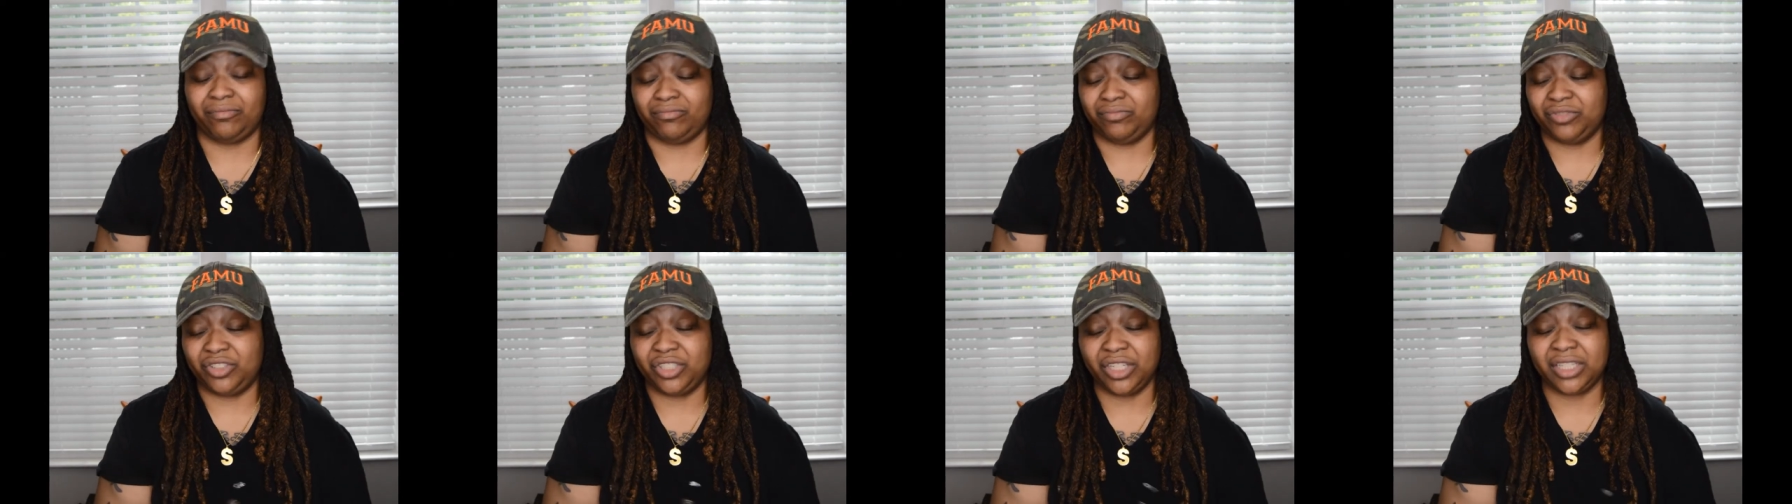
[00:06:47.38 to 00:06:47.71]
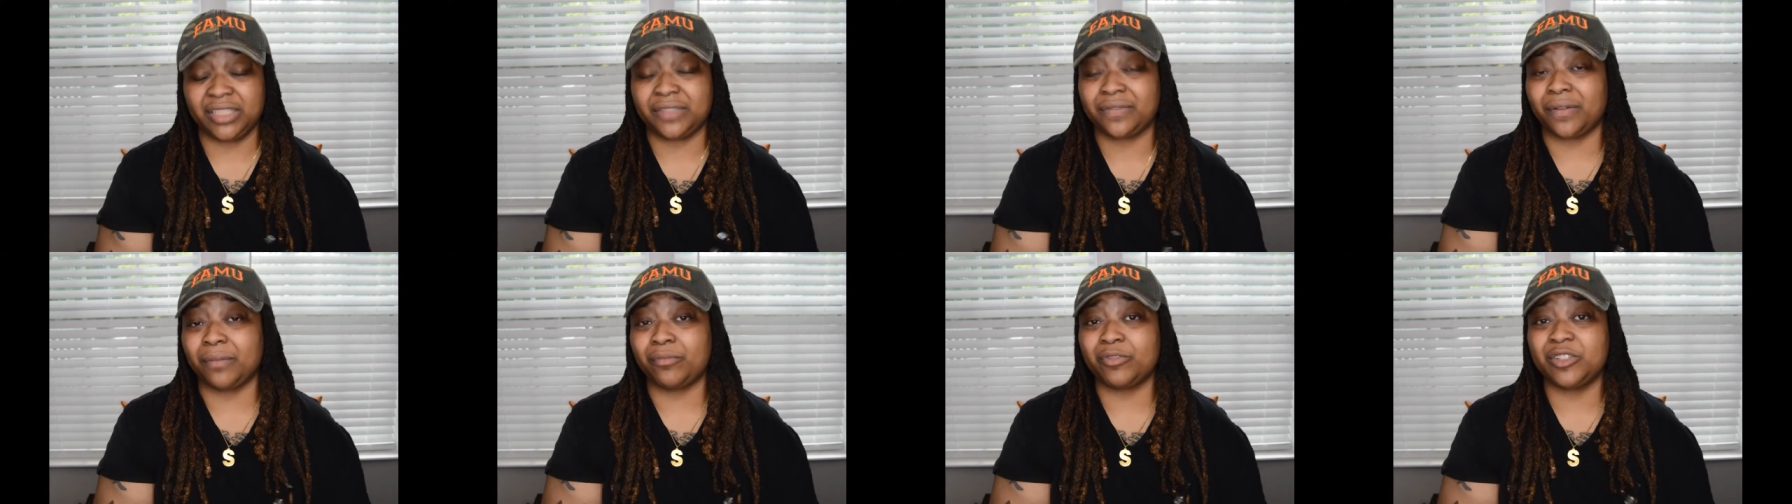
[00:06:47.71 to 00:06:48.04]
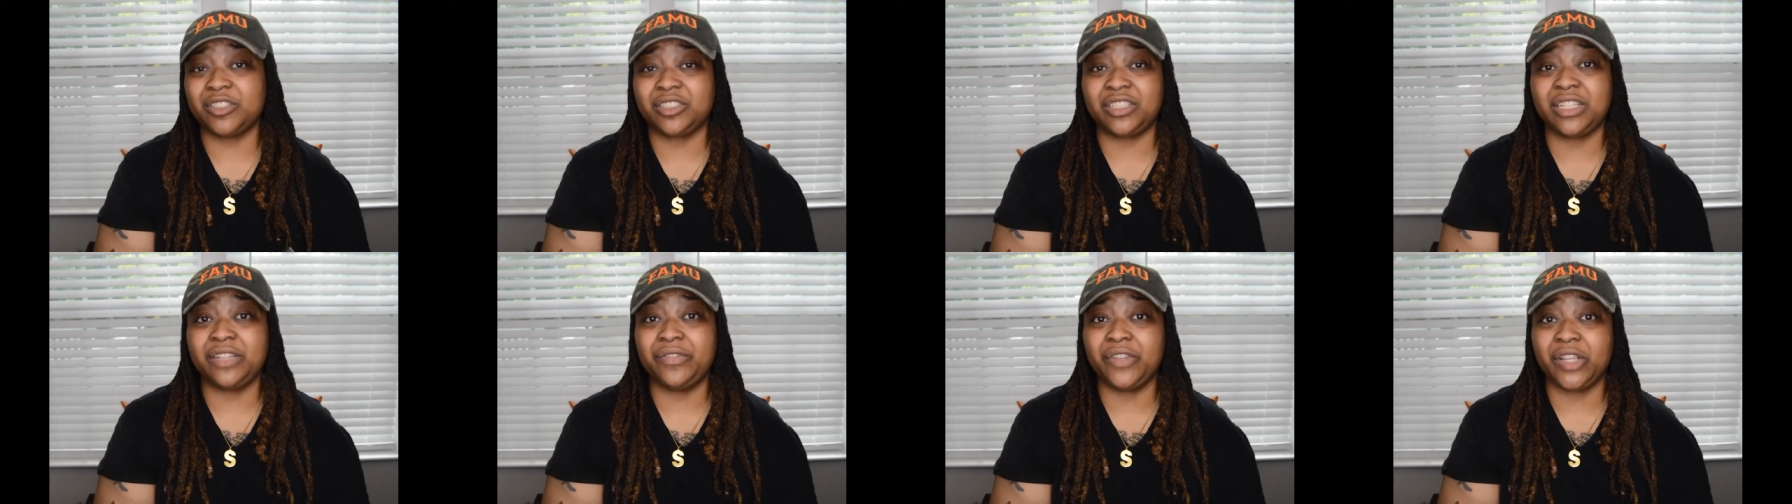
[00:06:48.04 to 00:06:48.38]
just from
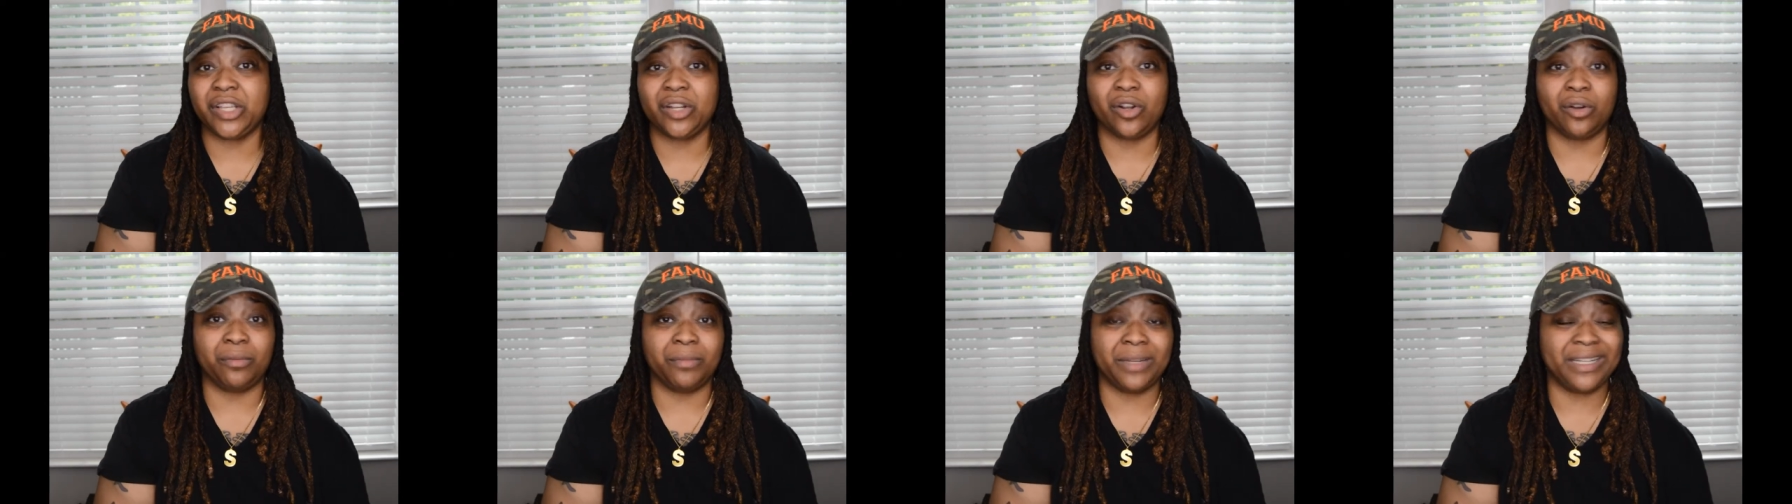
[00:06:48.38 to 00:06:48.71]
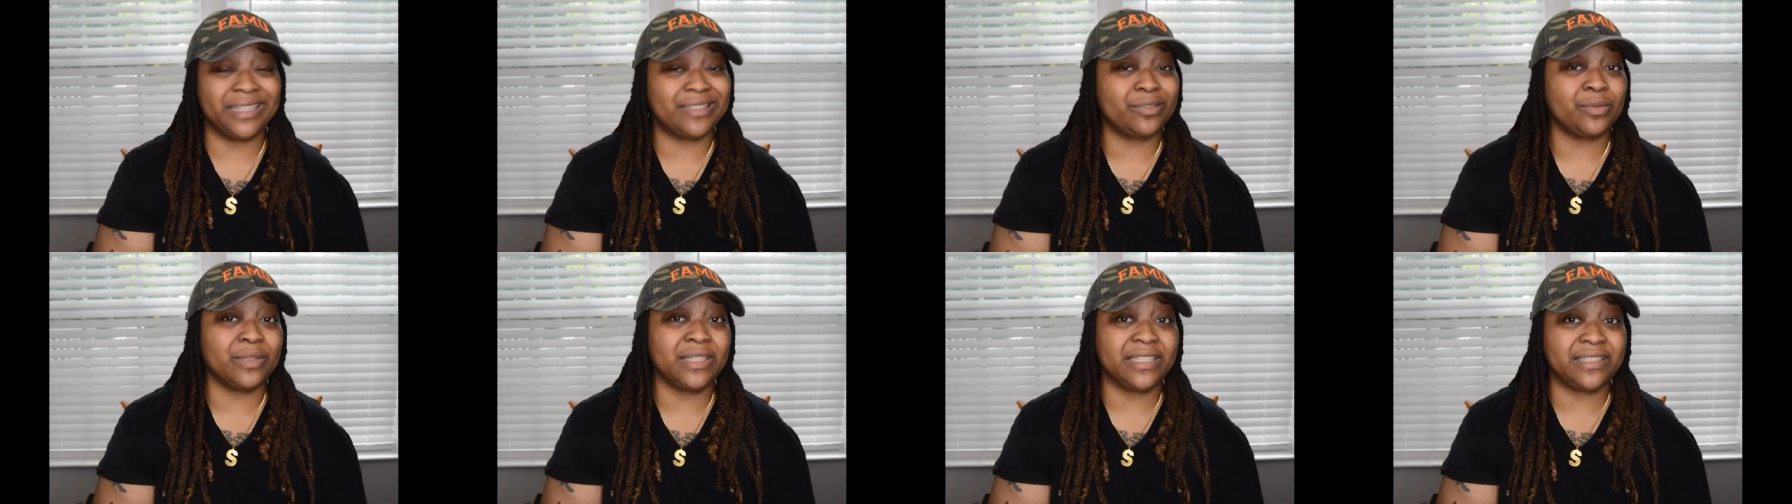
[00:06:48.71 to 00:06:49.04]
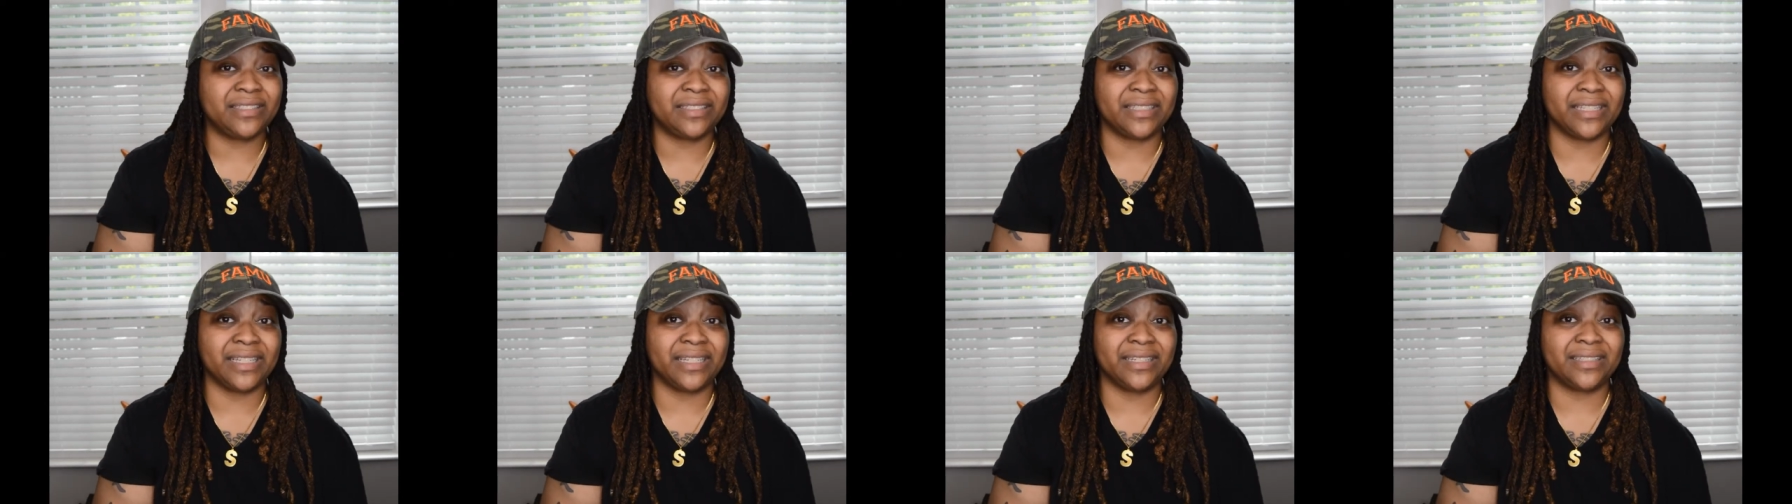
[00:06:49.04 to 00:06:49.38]
receiving it on May
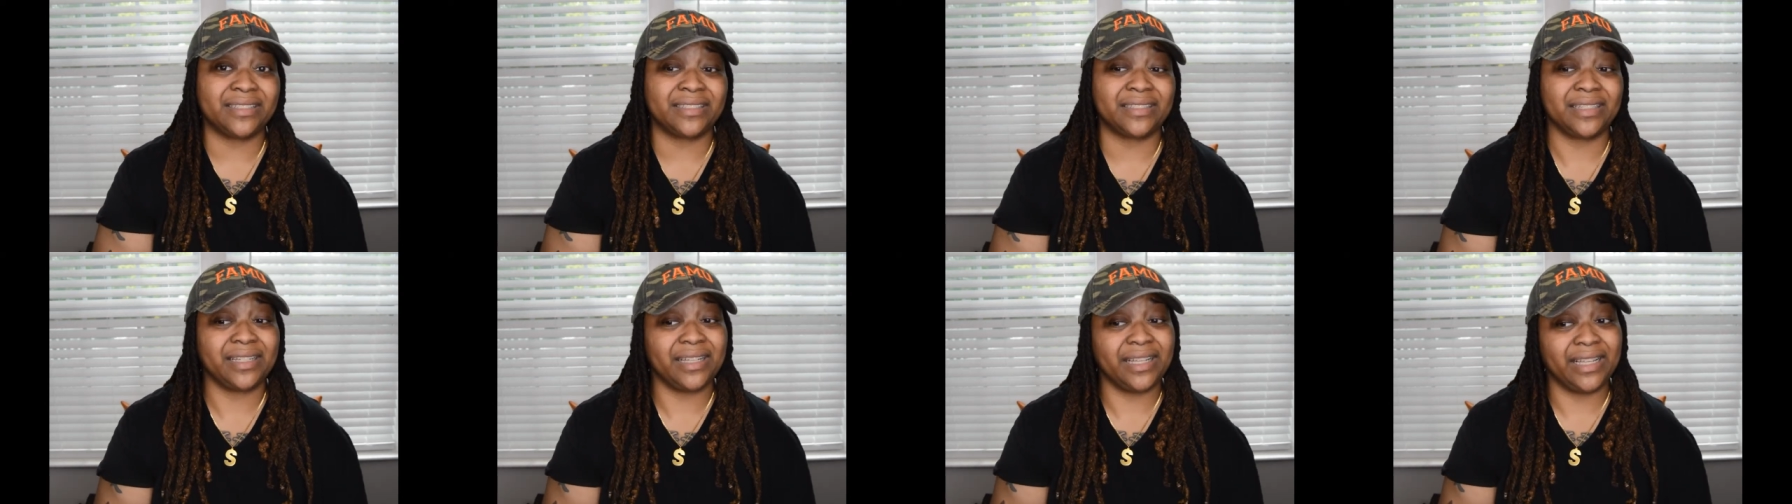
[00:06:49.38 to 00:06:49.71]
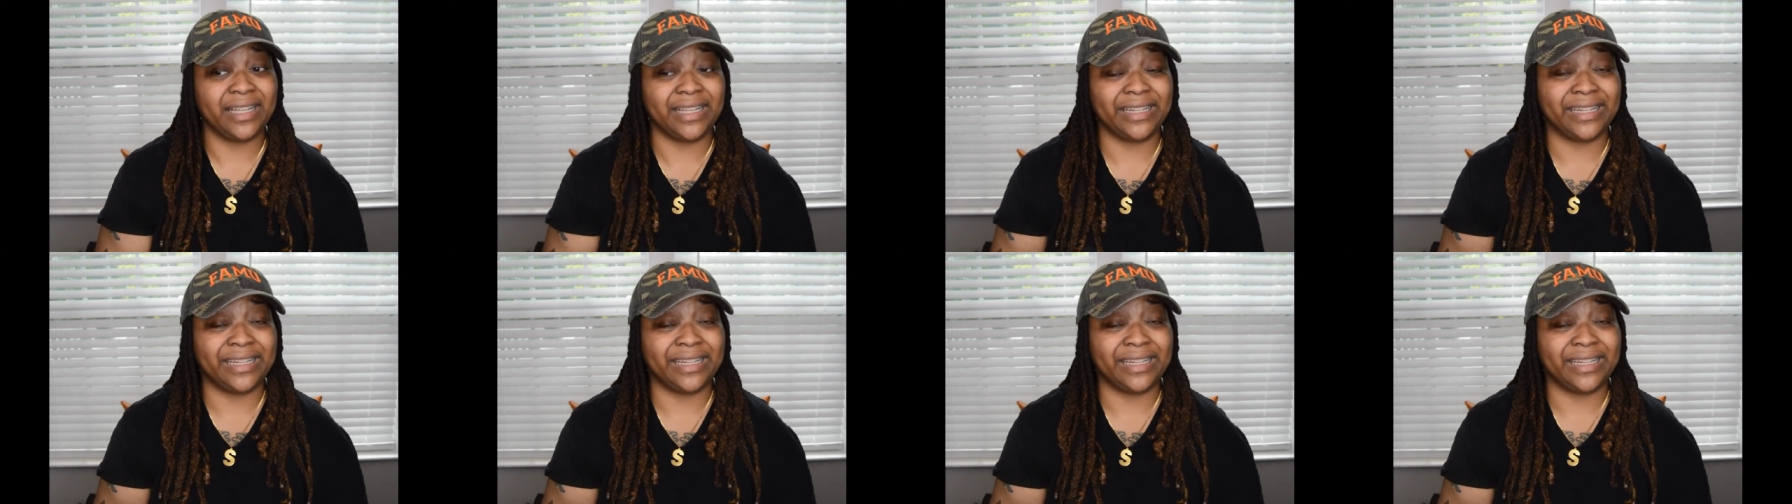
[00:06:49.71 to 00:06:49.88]
26th